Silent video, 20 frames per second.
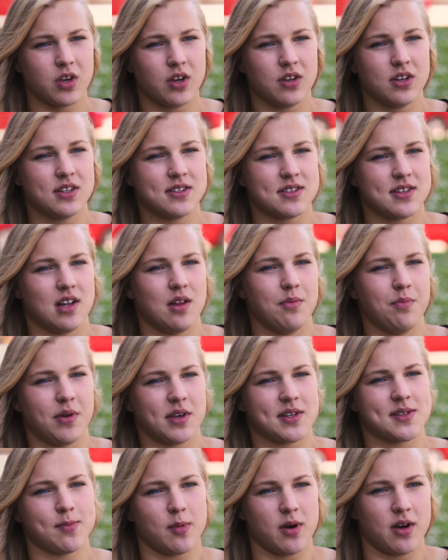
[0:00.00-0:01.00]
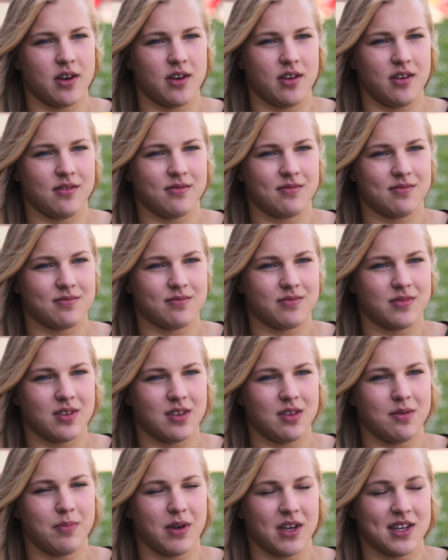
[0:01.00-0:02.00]
Going into Olympics, my
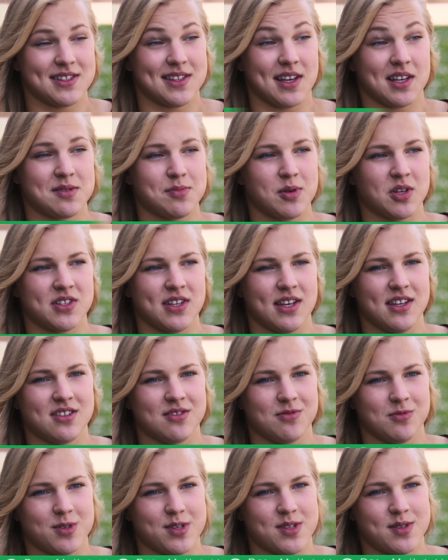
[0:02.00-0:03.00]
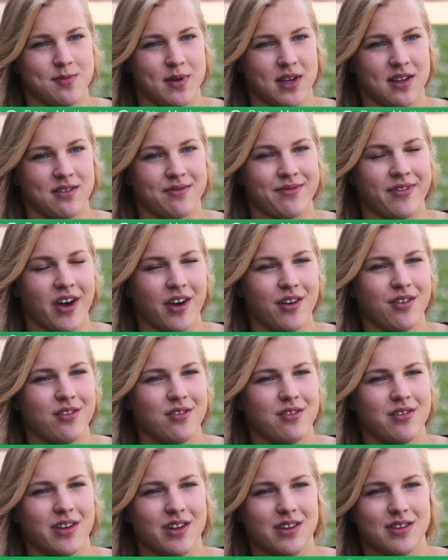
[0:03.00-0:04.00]
biggest expectation was to make the
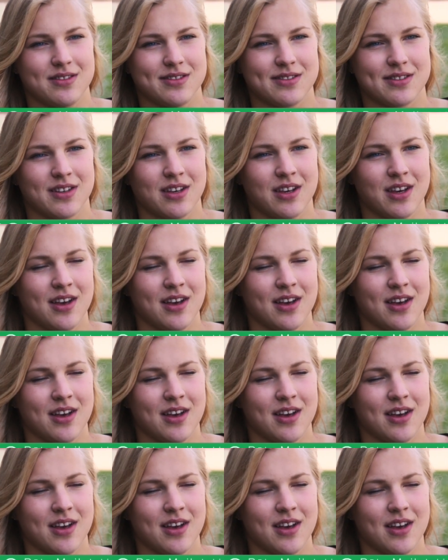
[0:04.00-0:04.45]
final, and